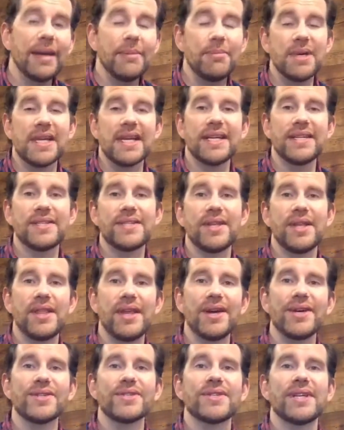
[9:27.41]
Because
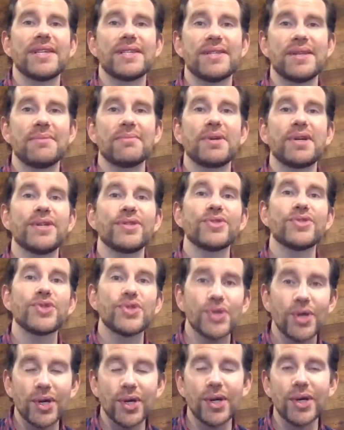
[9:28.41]
there's some
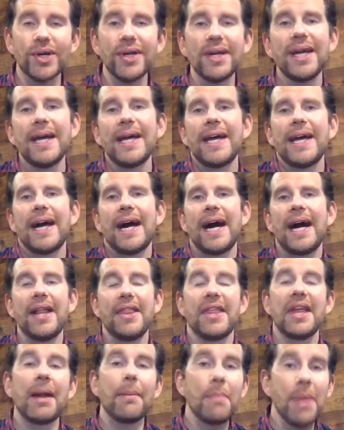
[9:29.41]
concern
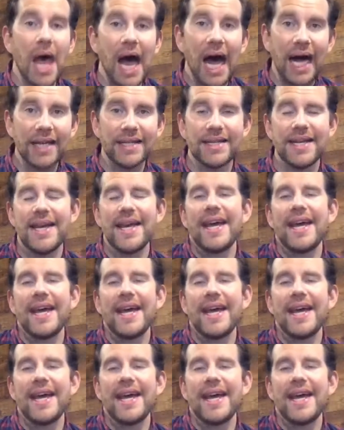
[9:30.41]
that I'm not.